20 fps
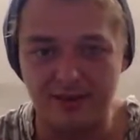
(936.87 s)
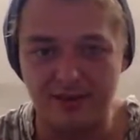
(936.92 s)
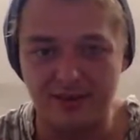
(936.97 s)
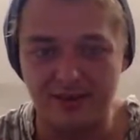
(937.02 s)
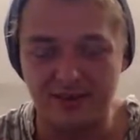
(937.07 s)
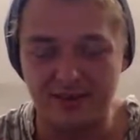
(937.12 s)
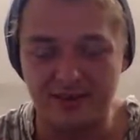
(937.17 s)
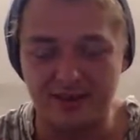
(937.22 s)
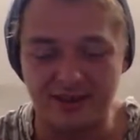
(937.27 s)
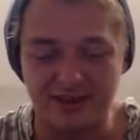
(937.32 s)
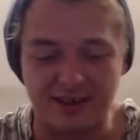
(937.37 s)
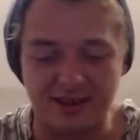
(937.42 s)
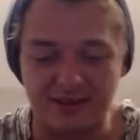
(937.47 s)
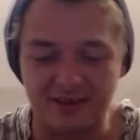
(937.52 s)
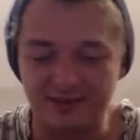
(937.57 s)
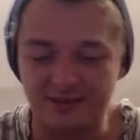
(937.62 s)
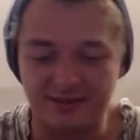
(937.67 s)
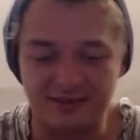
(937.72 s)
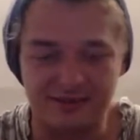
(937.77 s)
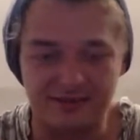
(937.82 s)
It's like,
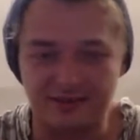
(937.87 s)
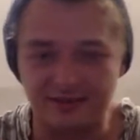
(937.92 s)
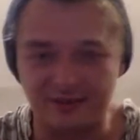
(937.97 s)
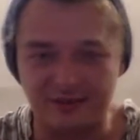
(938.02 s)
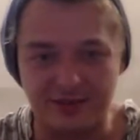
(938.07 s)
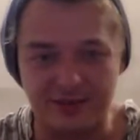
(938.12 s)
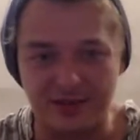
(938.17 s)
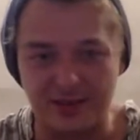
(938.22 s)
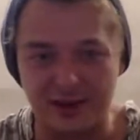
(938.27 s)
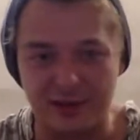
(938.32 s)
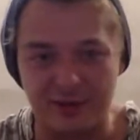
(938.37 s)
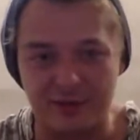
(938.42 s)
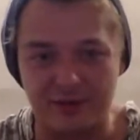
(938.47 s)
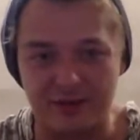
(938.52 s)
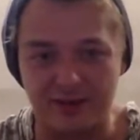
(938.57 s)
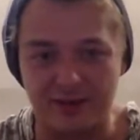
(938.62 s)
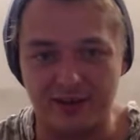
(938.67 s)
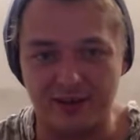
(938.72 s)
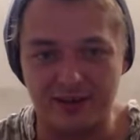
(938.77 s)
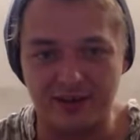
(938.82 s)
they love
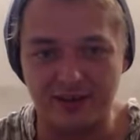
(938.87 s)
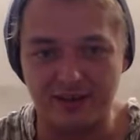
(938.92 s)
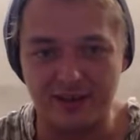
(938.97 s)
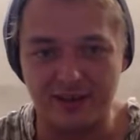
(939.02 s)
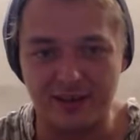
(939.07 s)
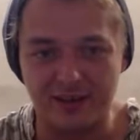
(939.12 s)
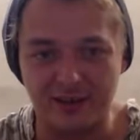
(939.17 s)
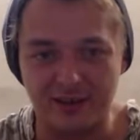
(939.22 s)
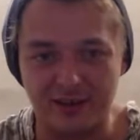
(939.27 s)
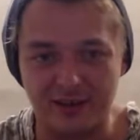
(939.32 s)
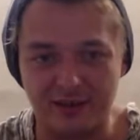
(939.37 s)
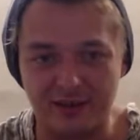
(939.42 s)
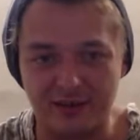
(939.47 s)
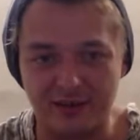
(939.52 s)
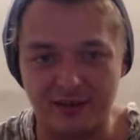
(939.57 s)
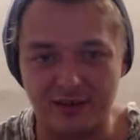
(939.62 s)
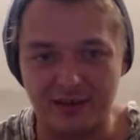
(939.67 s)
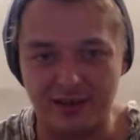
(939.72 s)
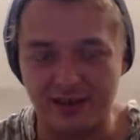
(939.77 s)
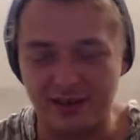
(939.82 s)
it, and
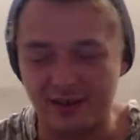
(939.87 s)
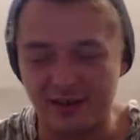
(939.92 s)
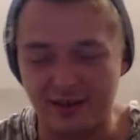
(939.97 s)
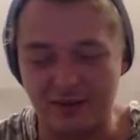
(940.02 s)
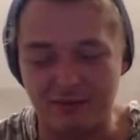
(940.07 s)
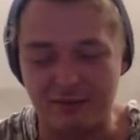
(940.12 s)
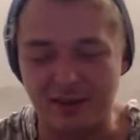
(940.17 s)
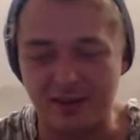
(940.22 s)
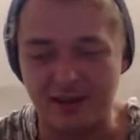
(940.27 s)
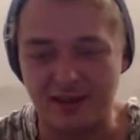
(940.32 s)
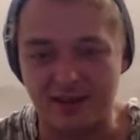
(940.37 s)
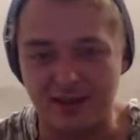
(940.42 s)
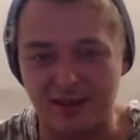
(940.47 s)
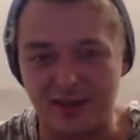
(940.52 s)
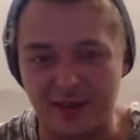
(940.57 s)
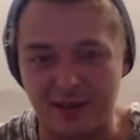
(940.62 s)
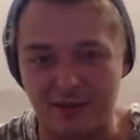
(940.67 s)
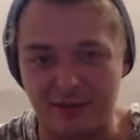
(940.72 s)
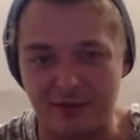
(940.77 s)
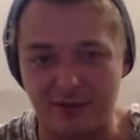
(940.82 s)
it's like the best thing
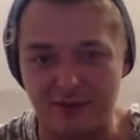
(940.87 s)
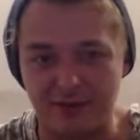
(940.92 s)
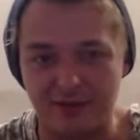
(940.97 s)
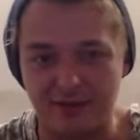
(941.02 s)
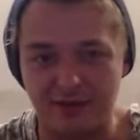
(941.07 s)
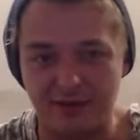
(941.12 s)
ever.